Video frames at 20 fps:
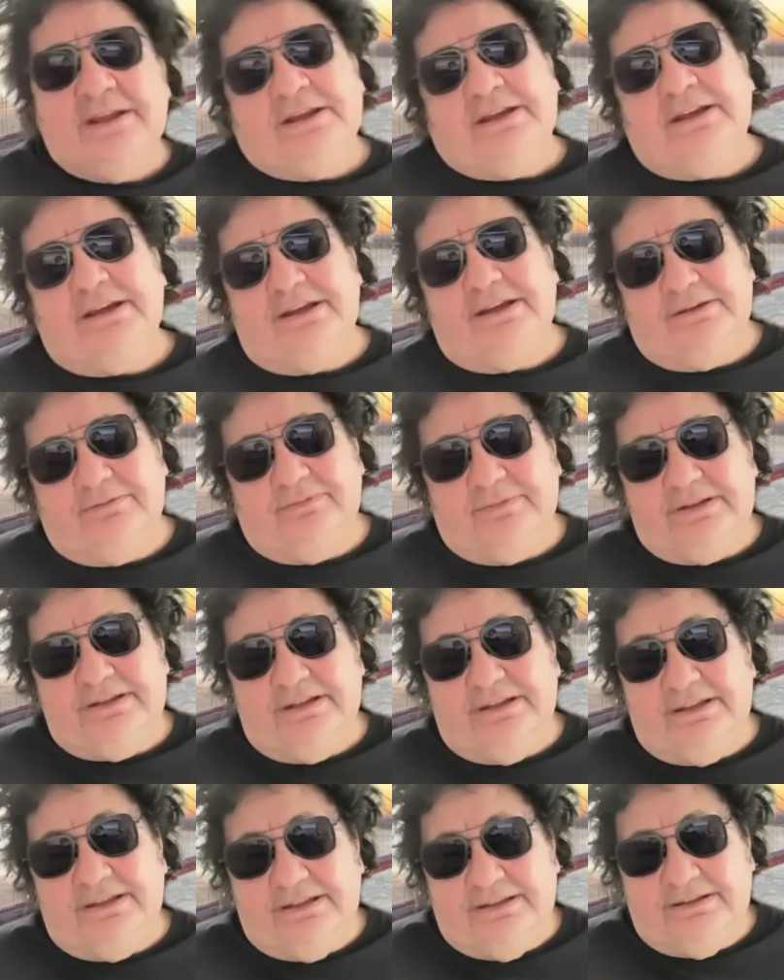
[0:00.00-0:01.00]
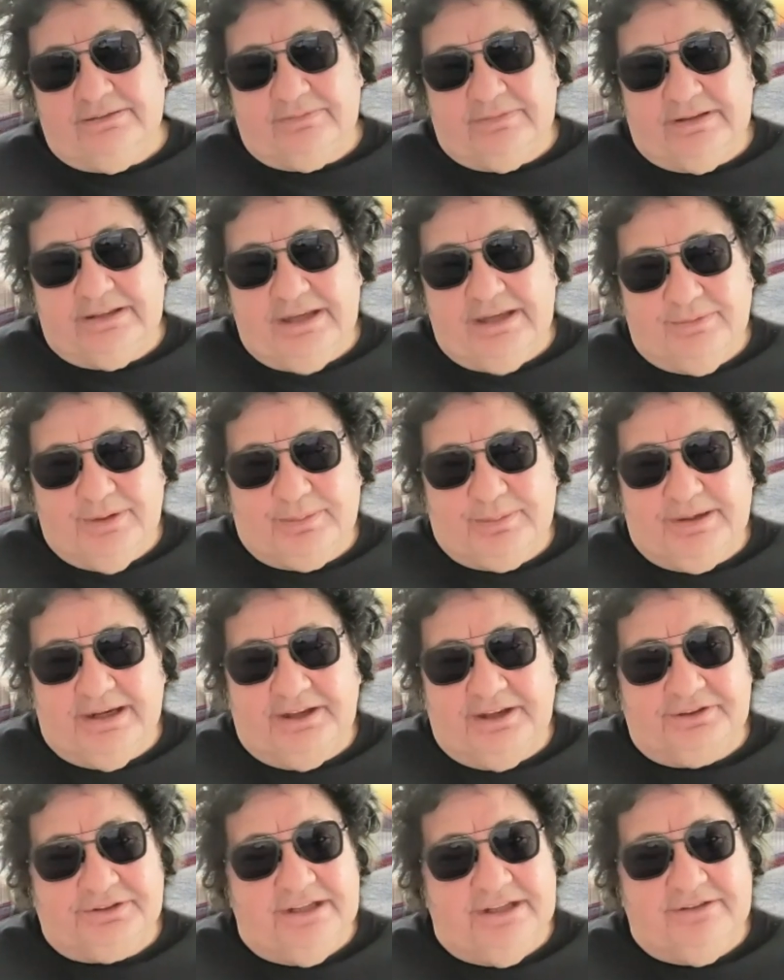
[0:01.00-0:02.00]
And, yeah, come to the part
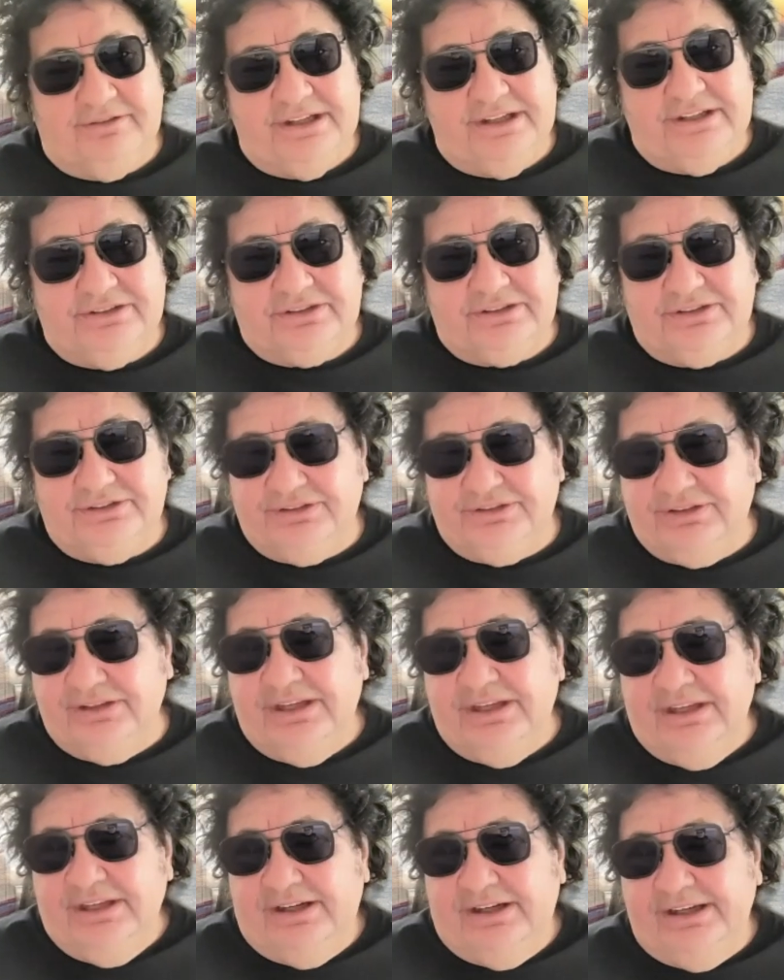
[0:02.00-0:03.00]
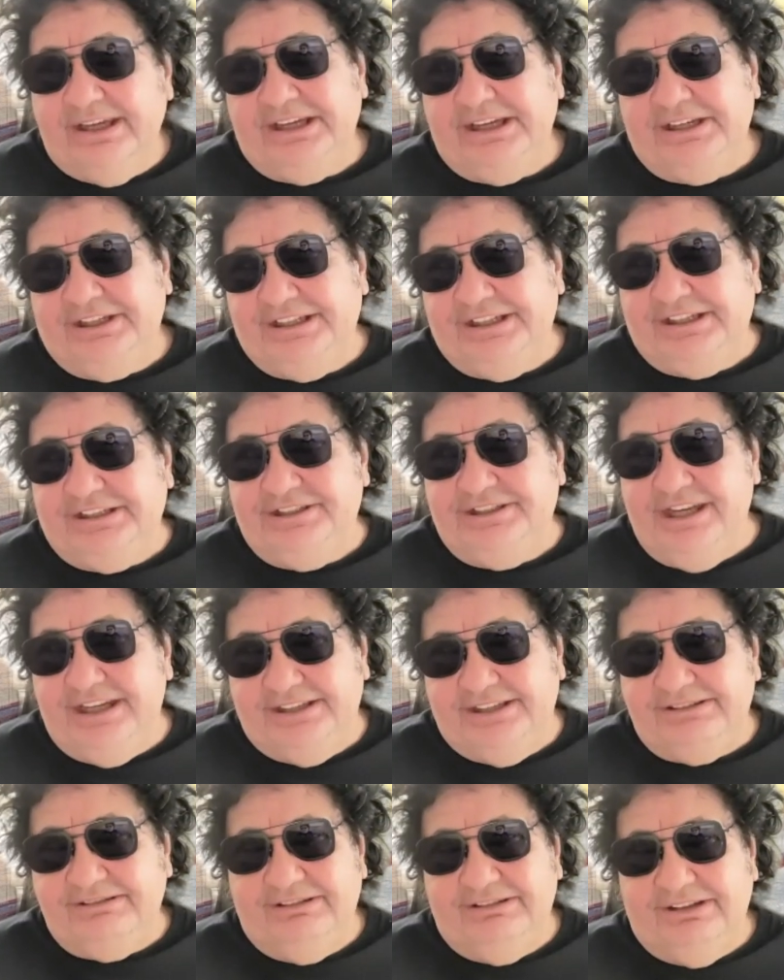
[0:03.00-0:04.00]
that never ends because I ain't ended
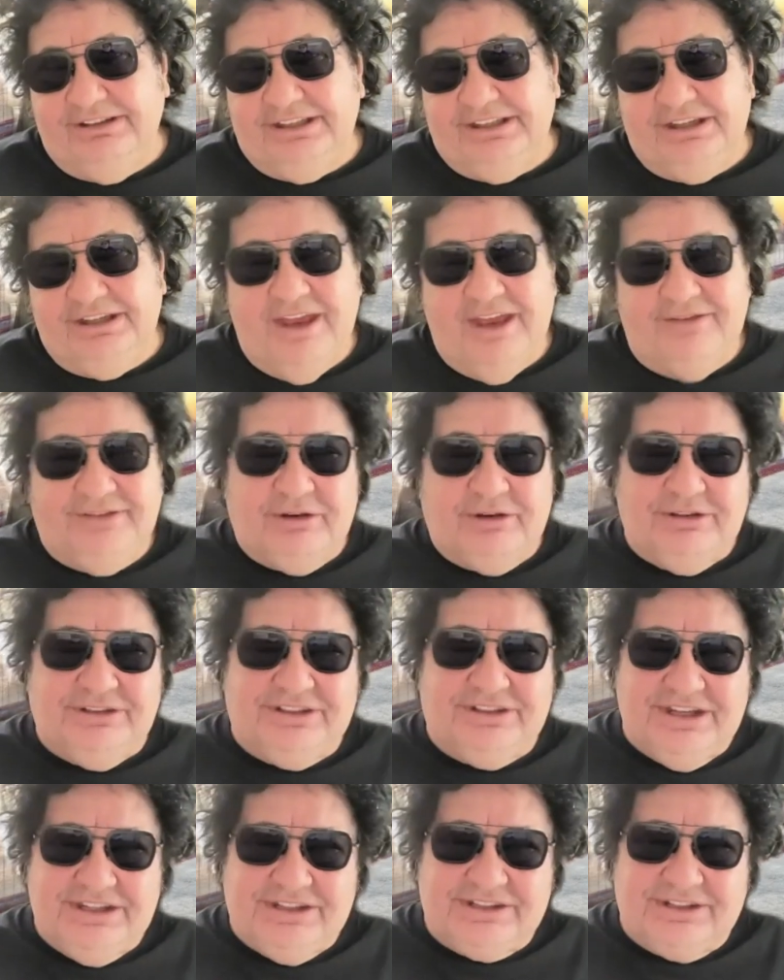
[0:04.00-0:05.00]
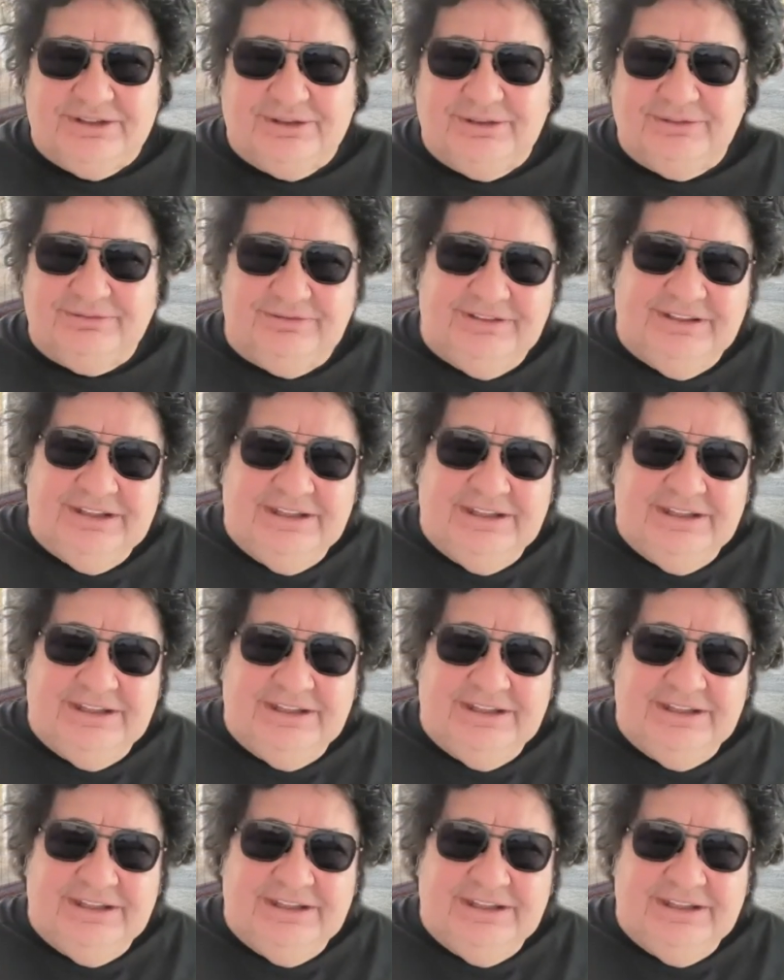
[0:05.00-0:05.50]
yet and I don't have no intention of.